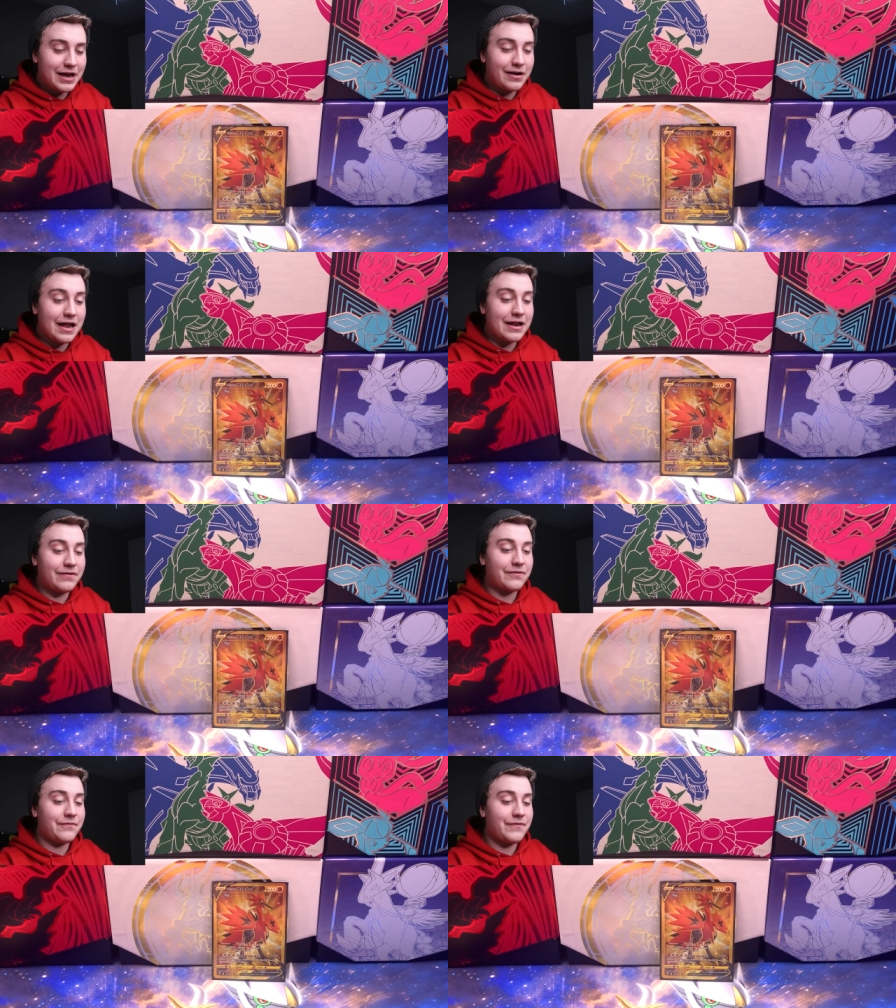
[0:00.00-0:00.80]
and it
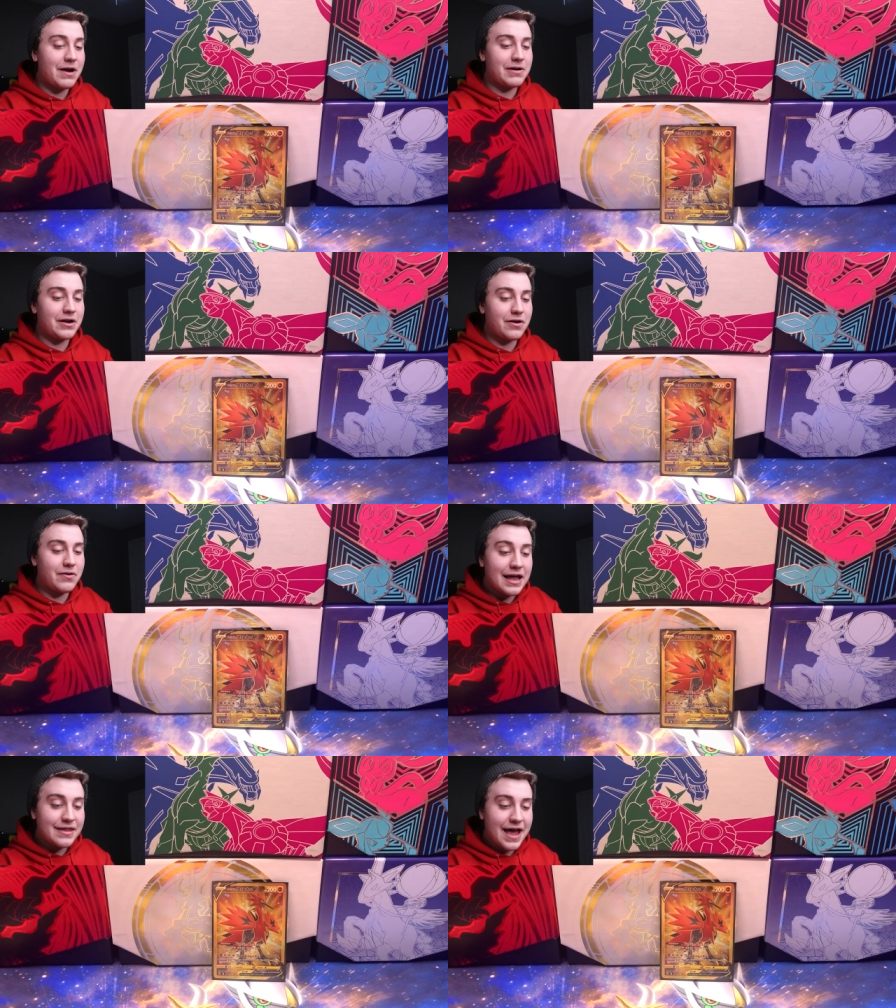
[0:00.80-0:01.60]
is very
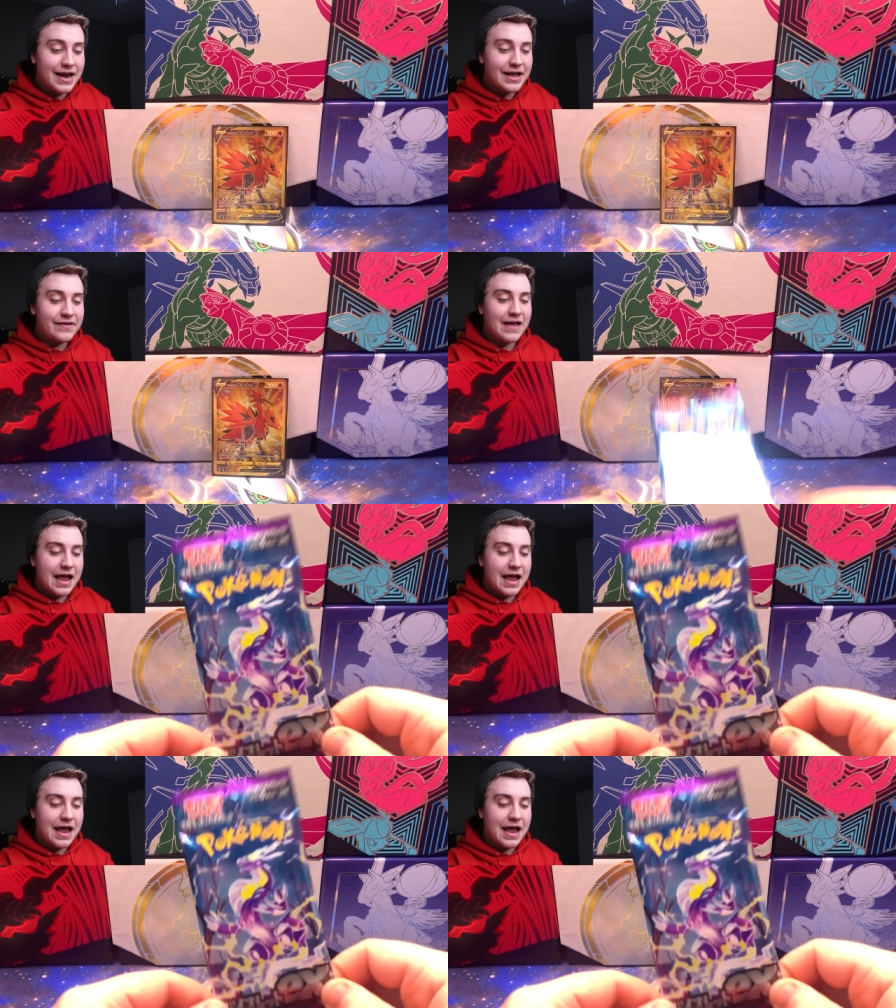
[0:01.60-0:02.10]
new, and that is